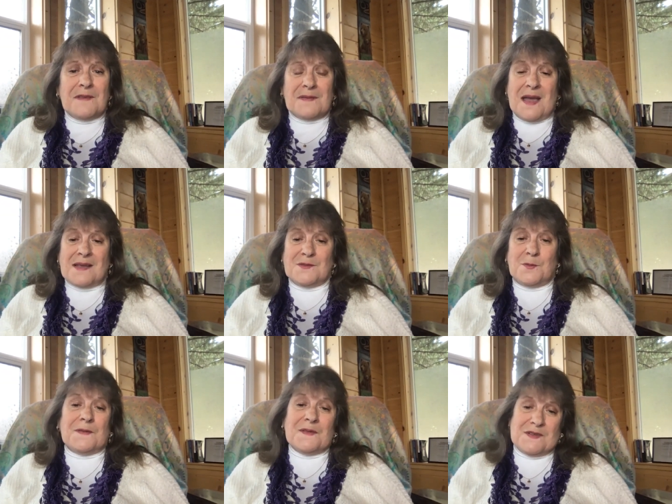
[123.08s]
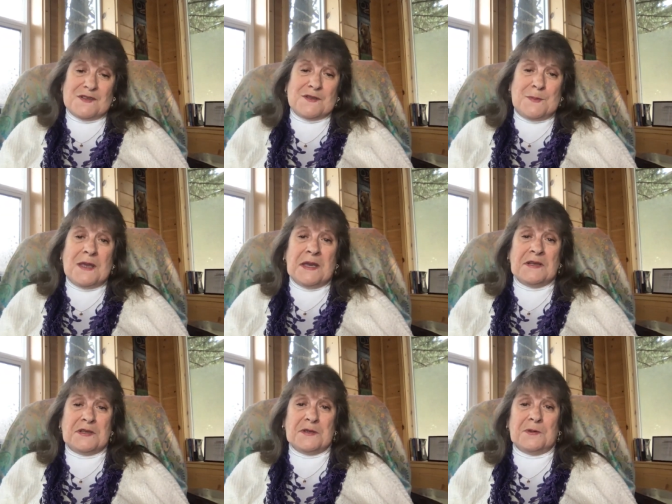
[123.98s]
that that's what this is
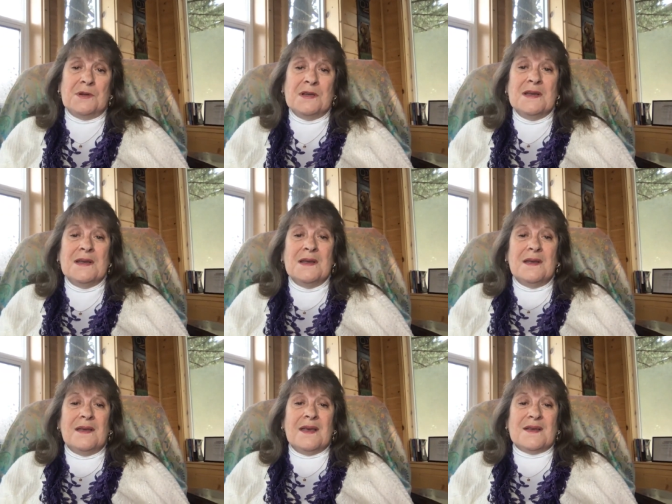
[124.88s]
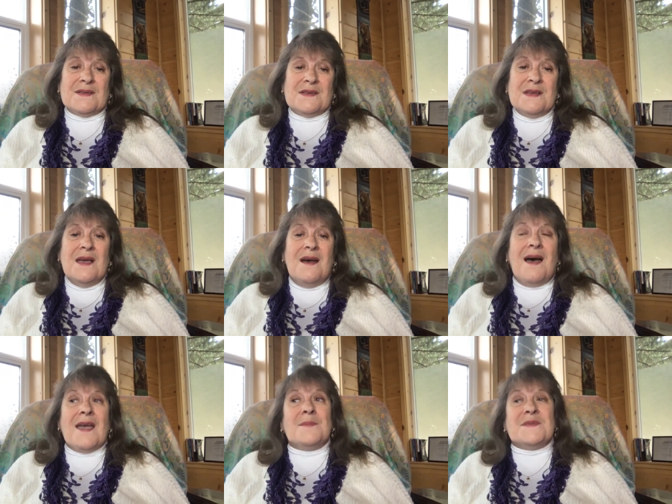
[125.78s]
speaking to is
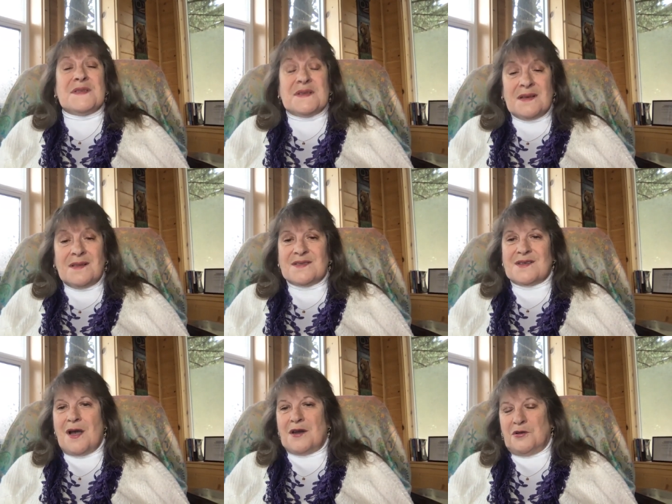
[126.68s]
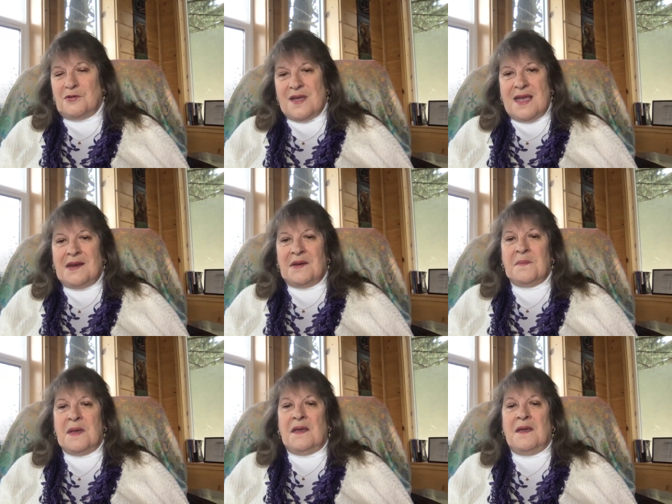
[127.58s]
I am still as God created
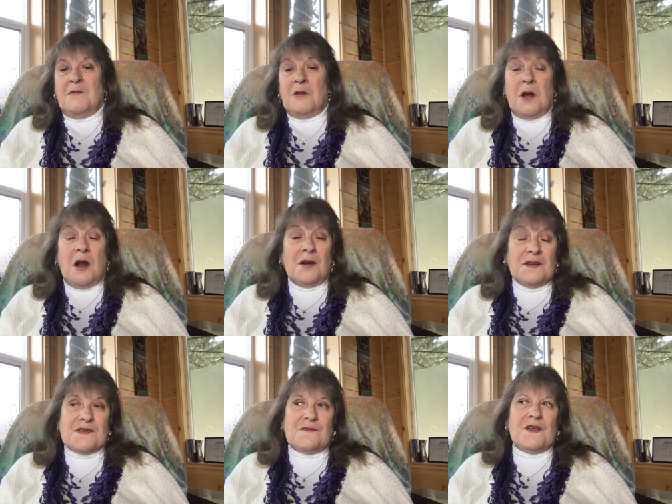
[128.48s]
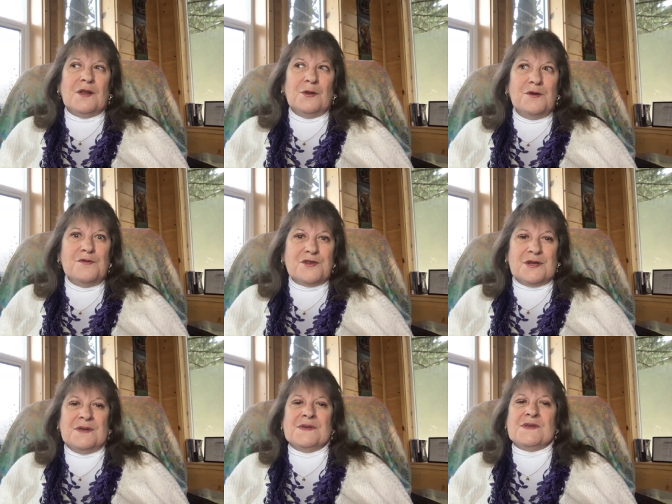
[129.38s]
me, regardless of the
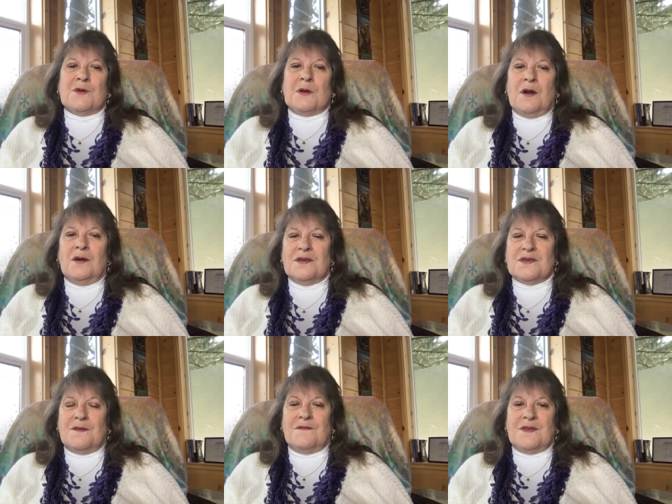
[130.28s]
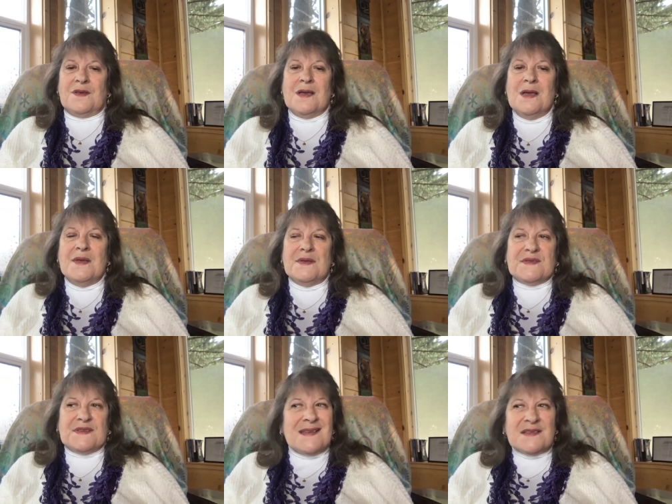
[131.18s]
illusions, regardless of the
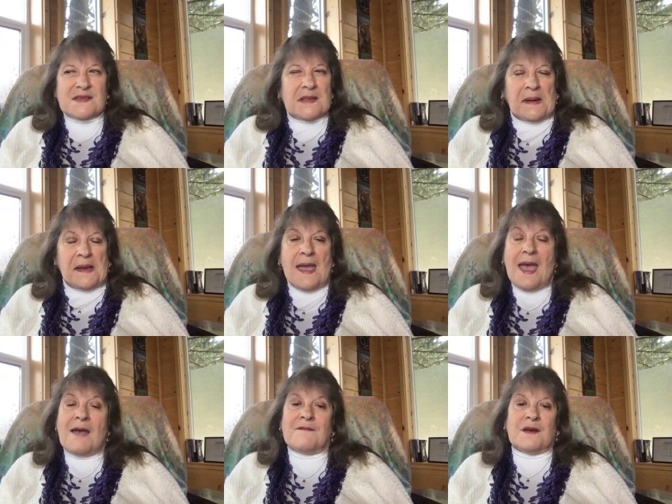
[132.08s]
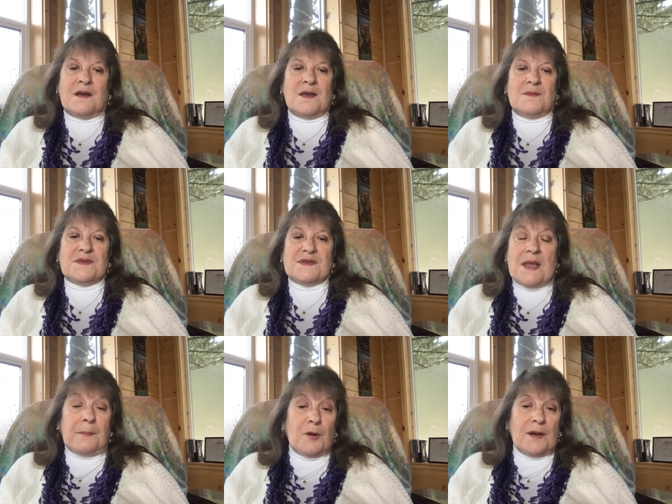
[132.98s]
sense that I have that I am
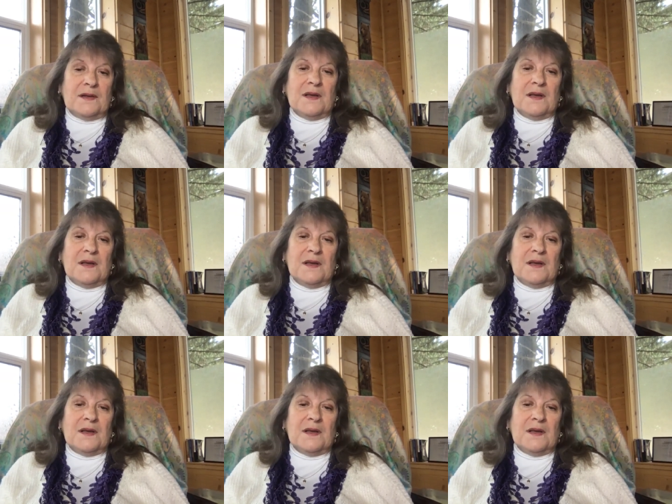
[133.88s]
separate,